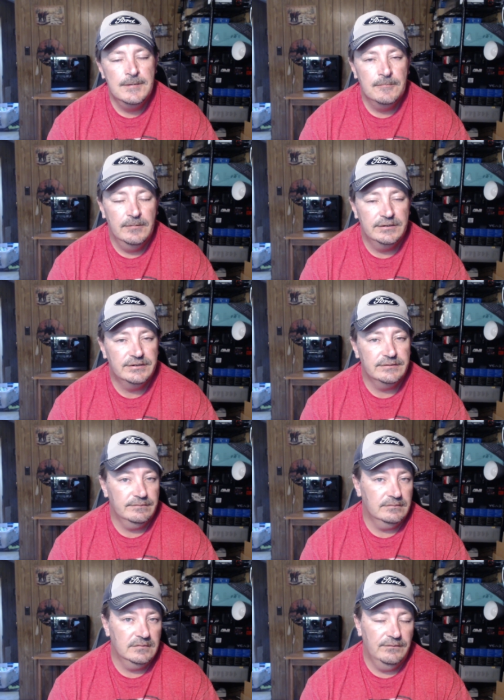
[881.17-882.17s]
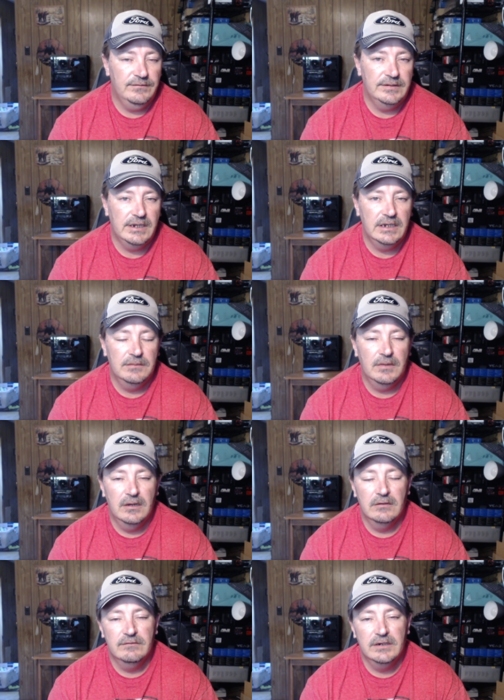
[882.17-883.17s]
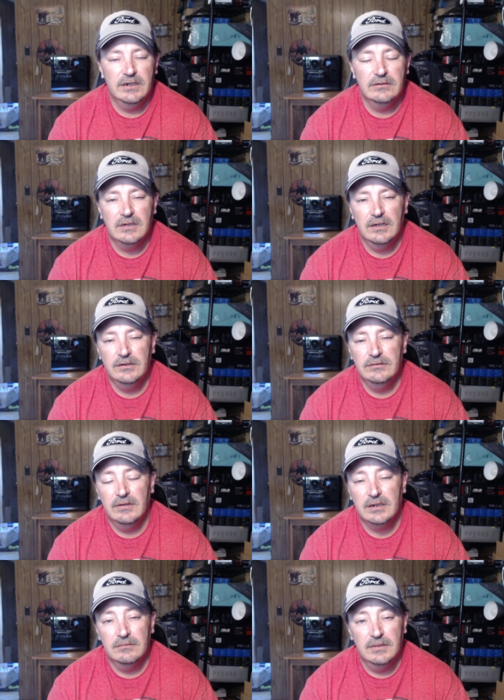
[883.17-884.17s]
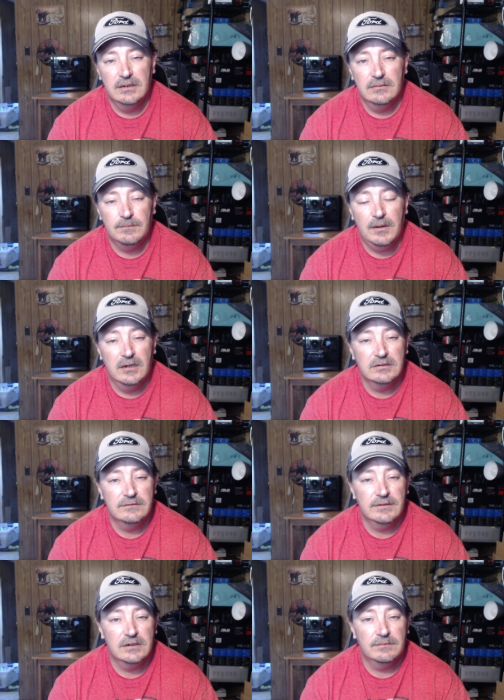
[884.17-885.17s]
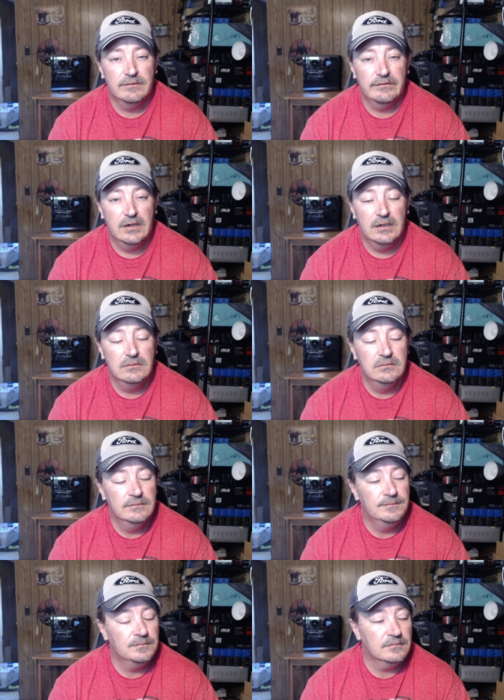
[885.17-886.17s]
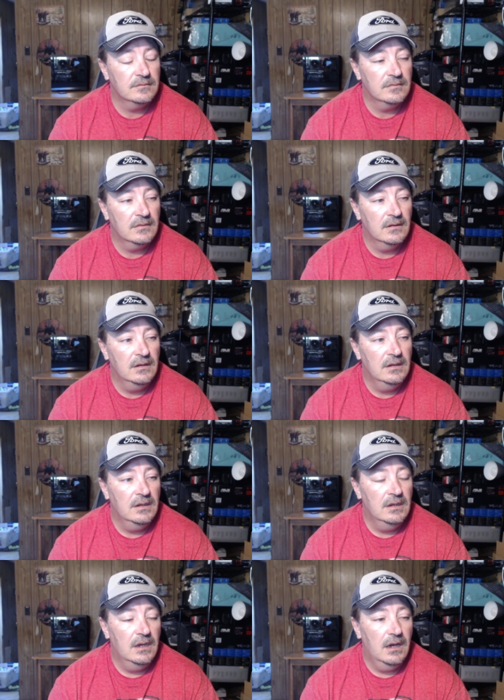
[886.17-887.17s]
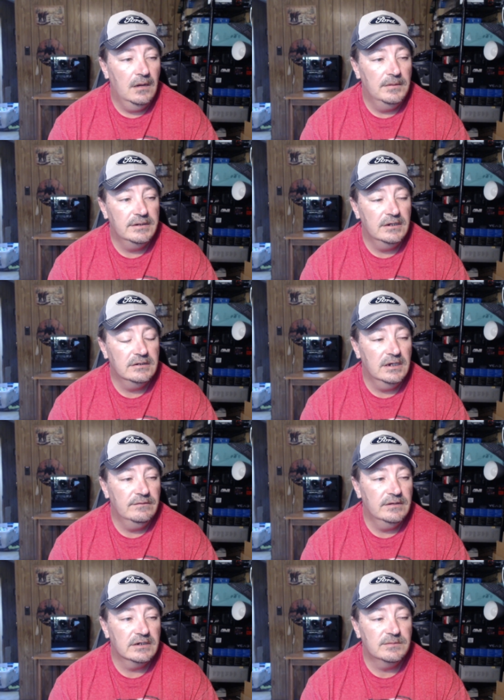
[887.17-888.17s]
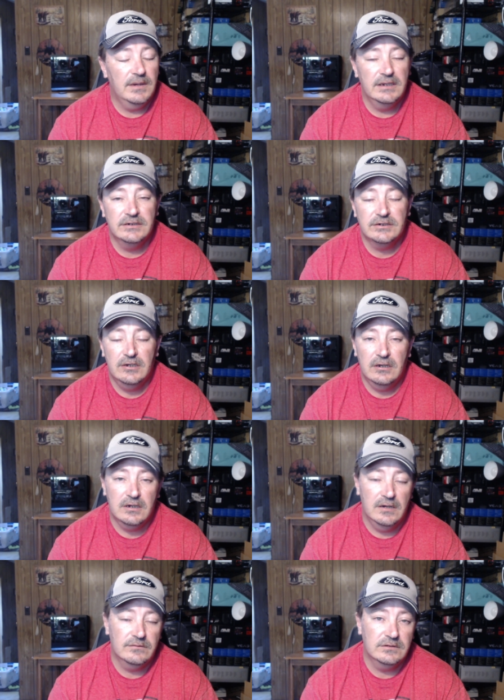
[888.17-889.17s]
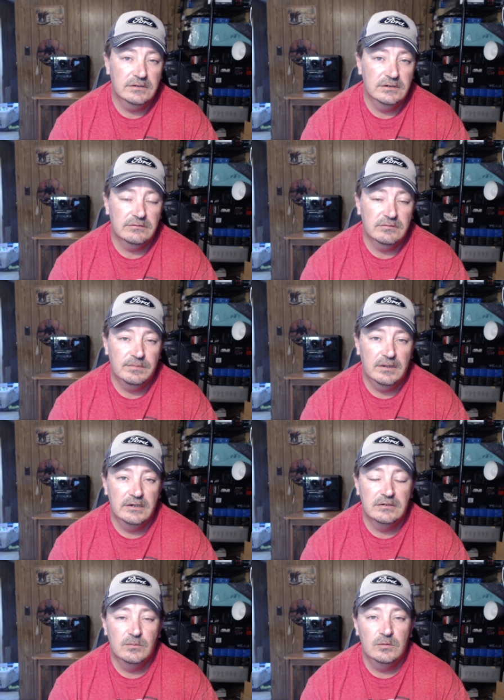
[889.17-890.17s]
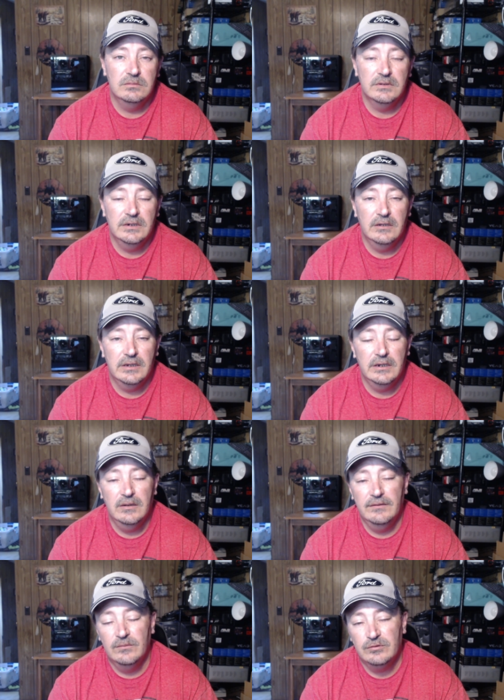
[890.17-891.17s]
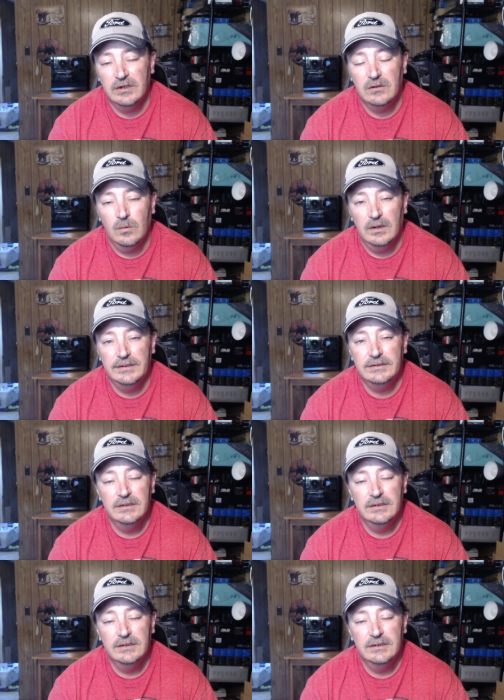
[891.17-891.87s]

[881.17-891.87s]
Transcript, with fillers: which if you've seen of my other videos, I do recommend a positive airflow. Um, it does have the expansion slot covers that's replaceable. You know, they don't have the breakaways,